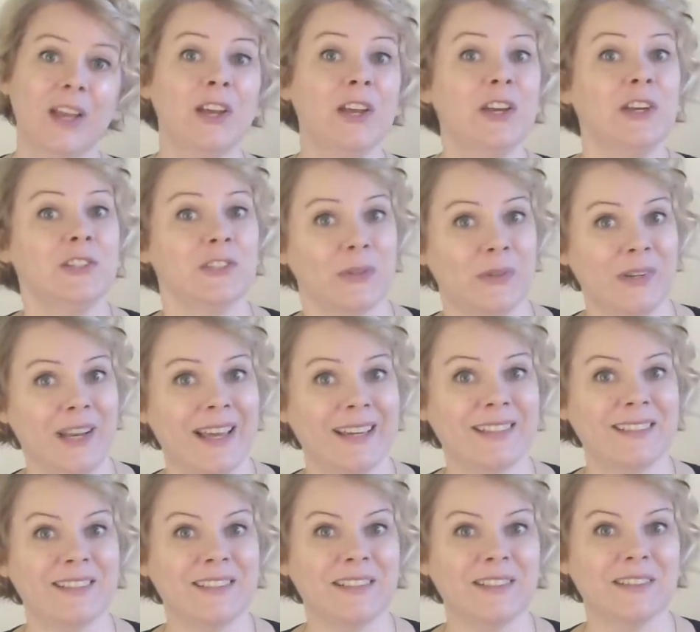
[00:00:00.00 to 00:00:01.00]
So
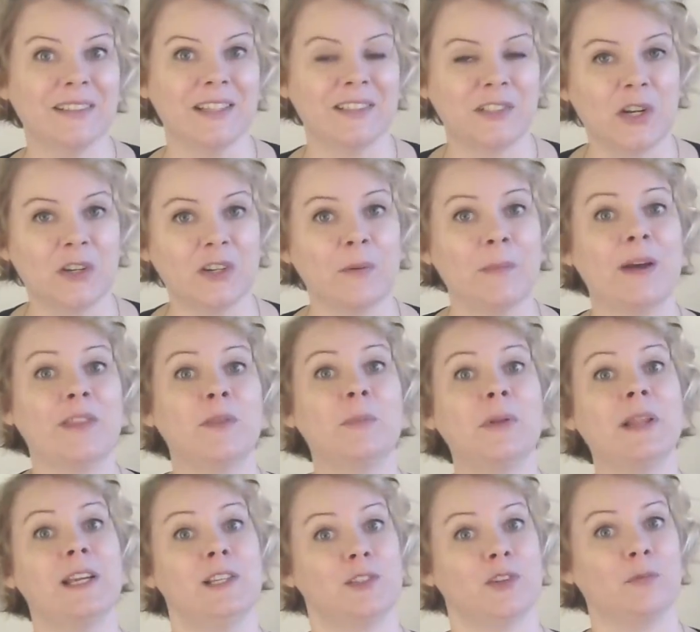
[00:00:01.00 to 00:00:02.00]
next, let's talk about the
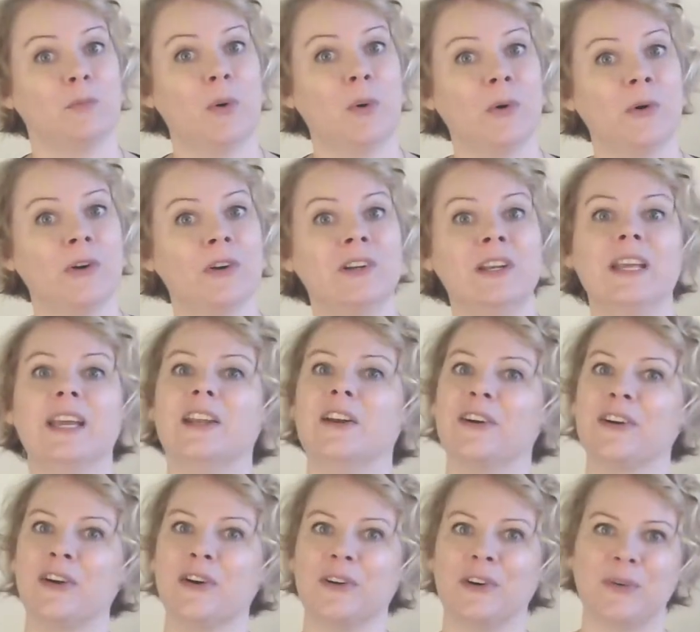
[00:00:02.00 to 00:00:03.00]
place of porn in our
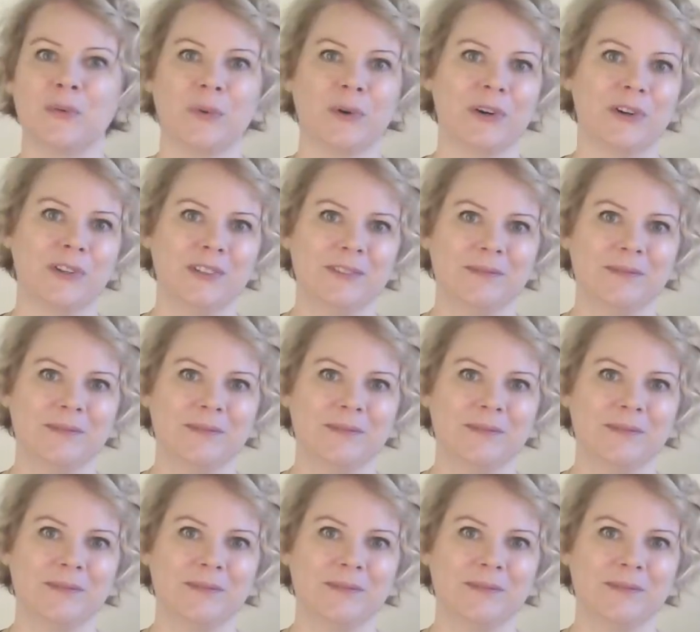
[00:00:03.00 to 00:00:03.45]
current world.